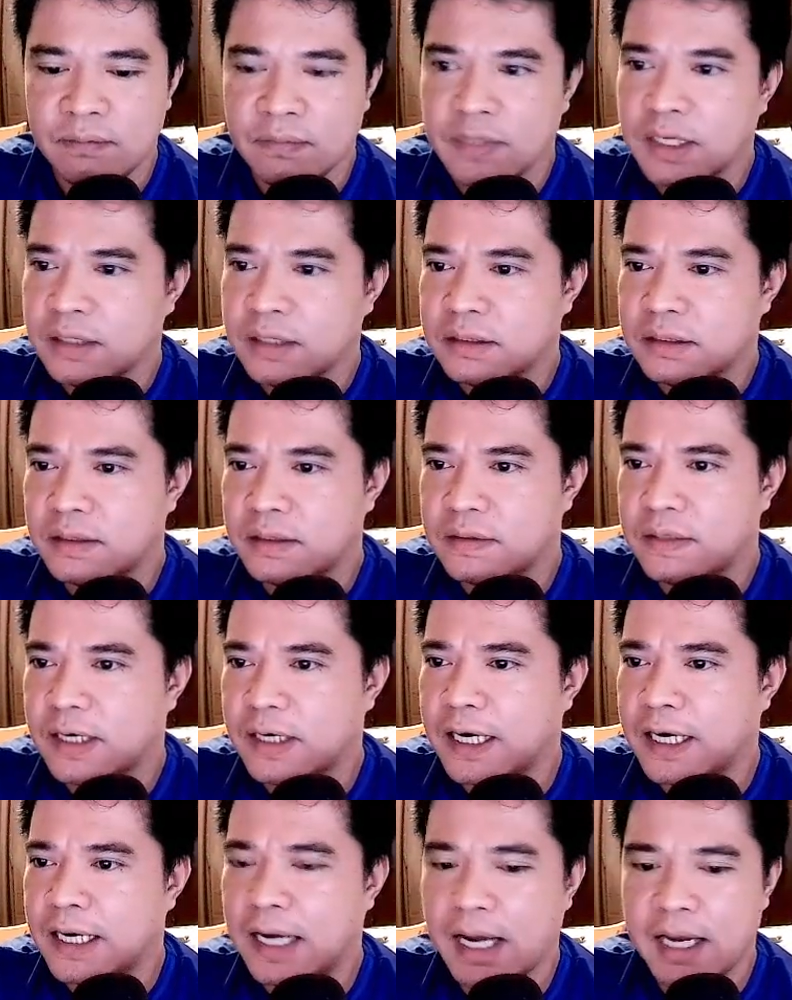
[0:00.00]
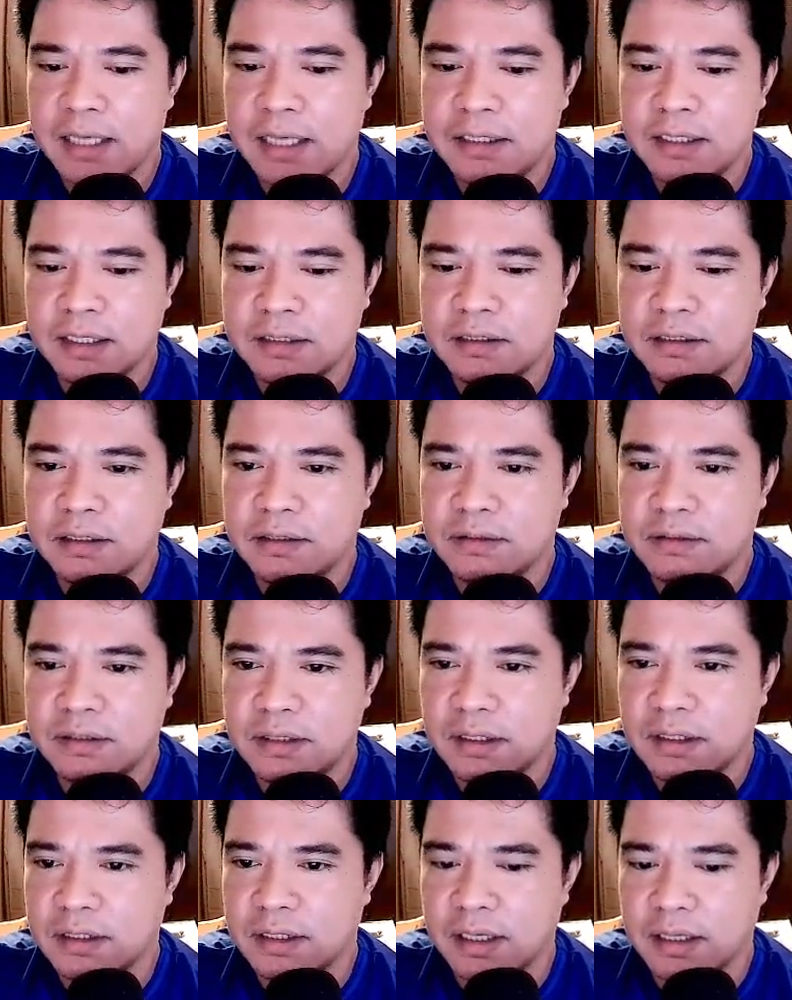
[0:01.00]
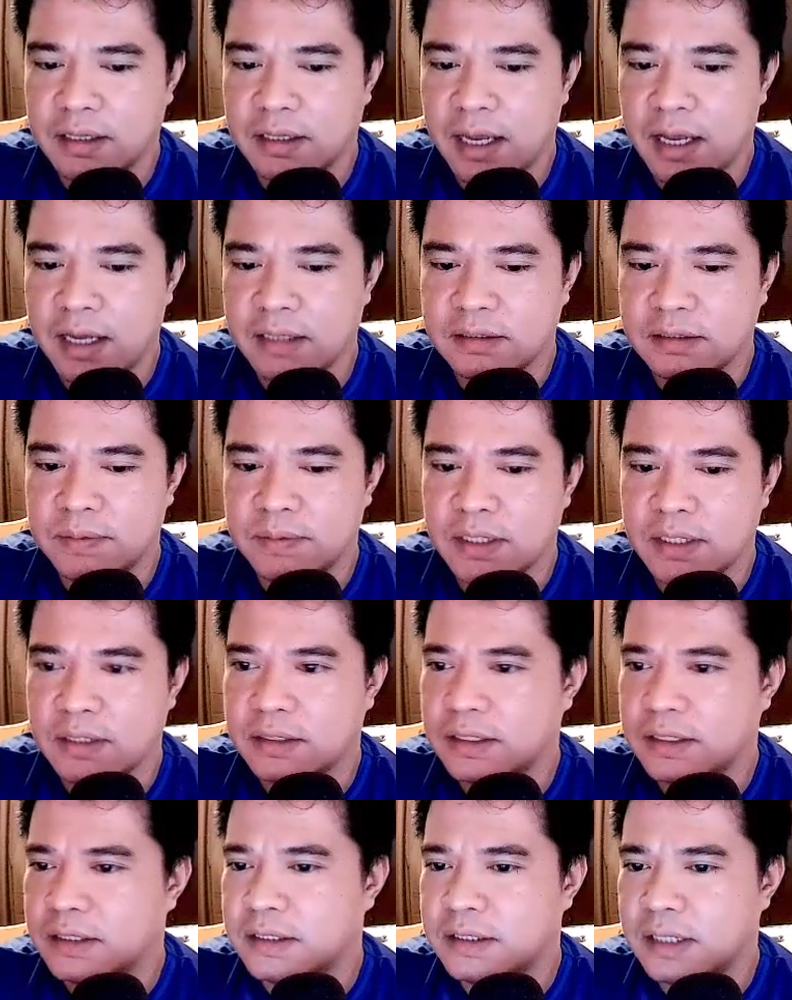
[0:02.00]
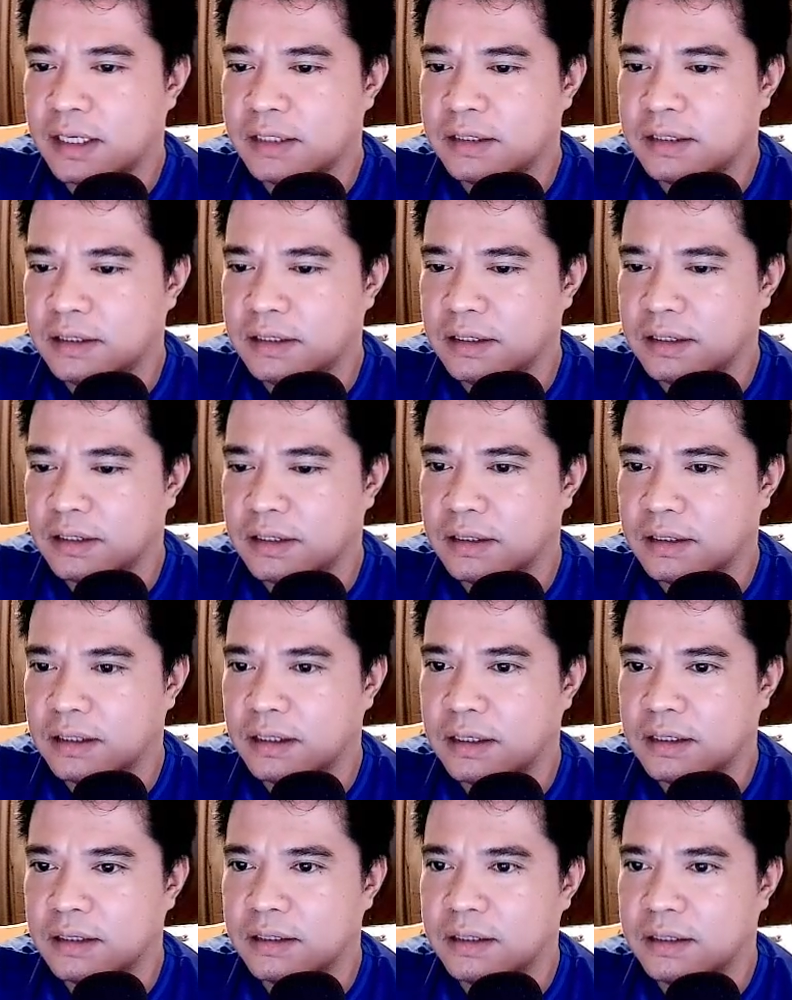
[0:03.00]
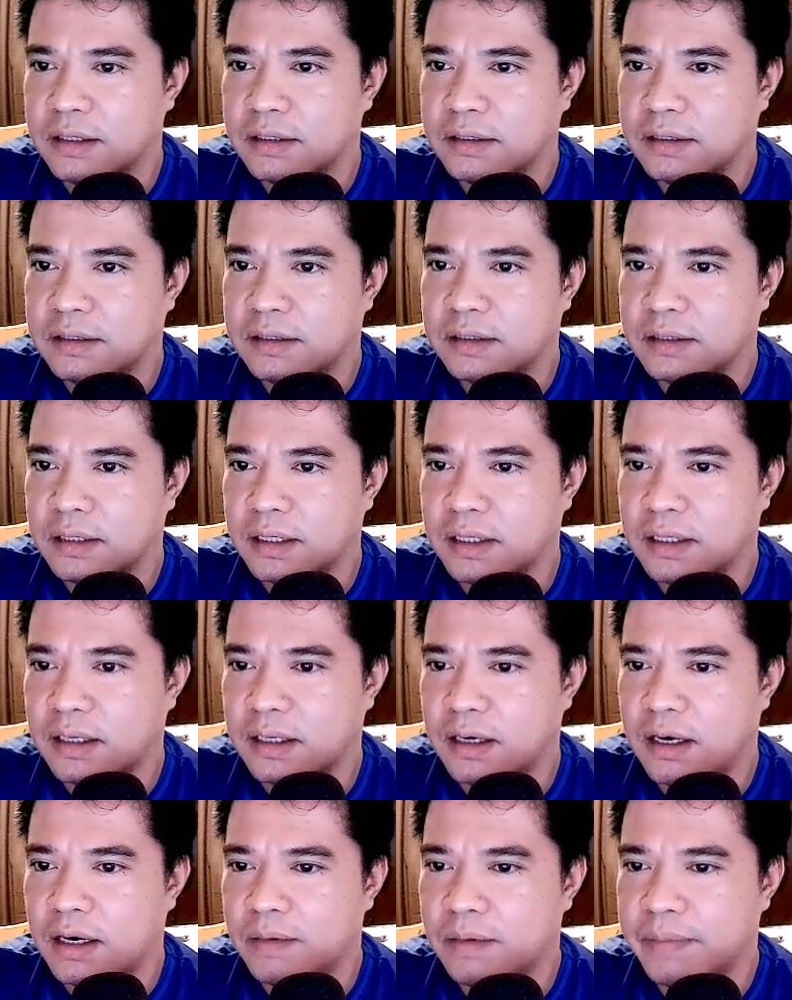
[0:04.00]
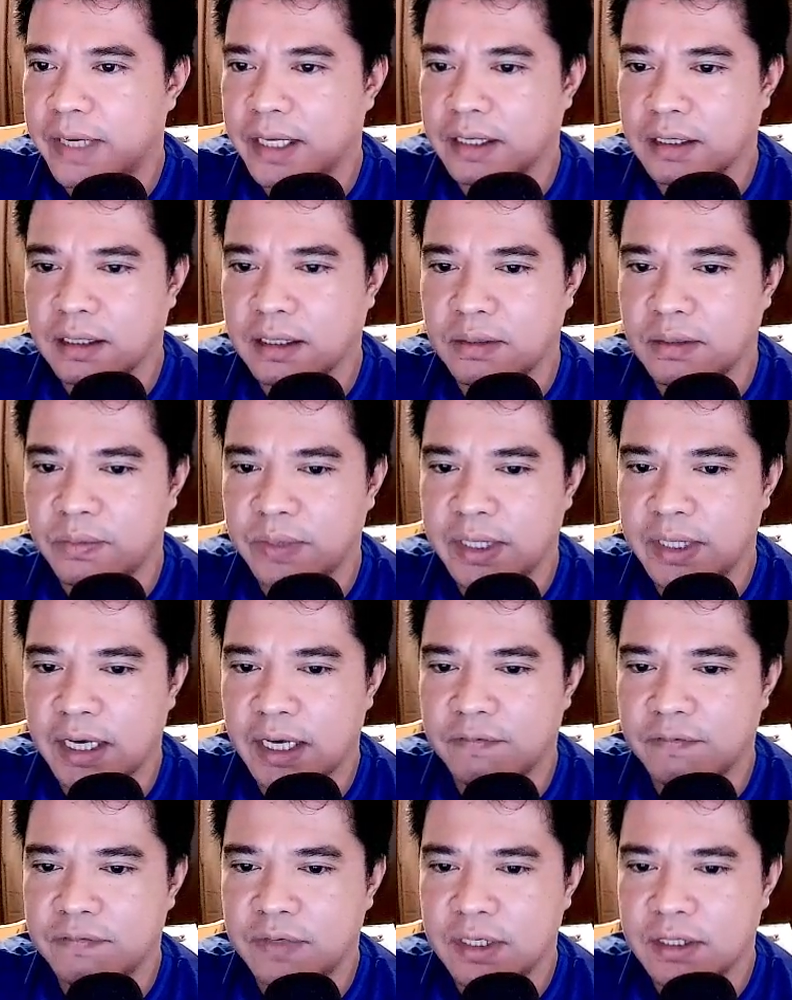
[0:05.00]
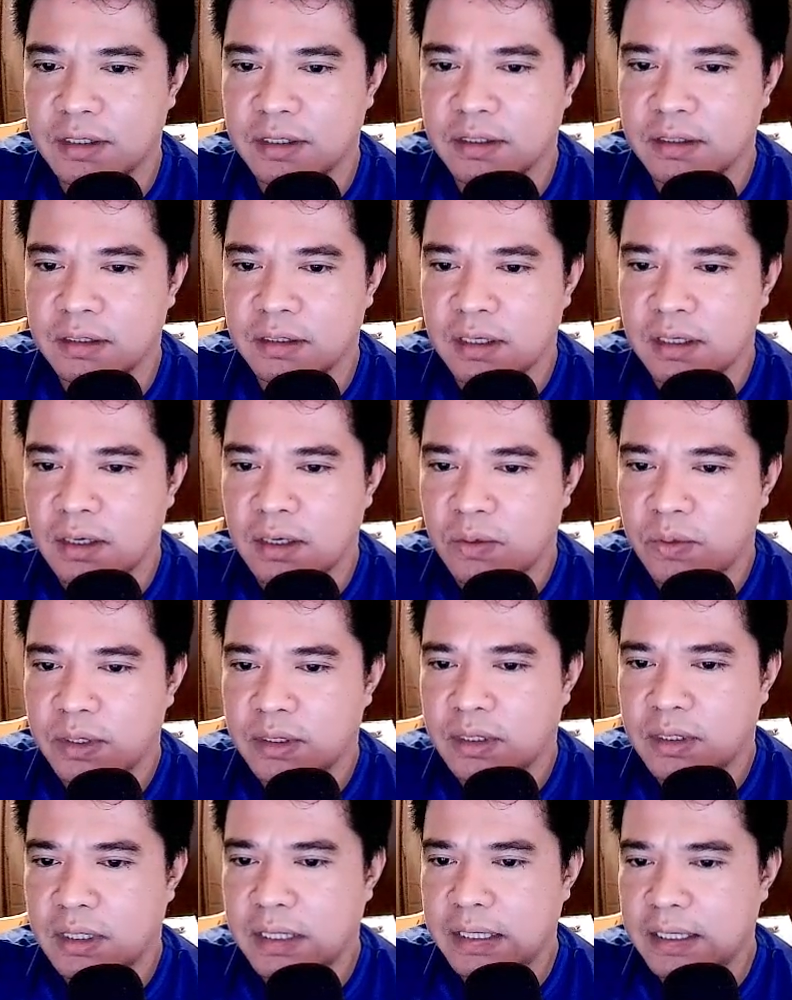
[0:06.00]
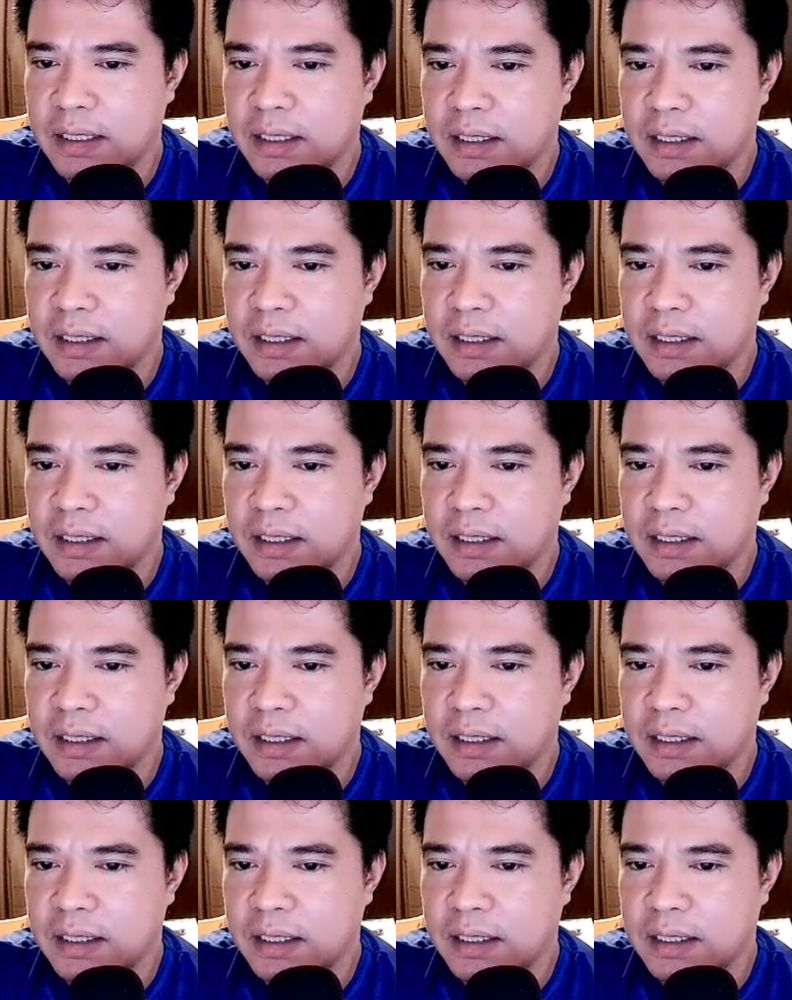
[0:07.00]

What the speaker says: So I just use here a tanks because it says here on this OBEC, we have here when three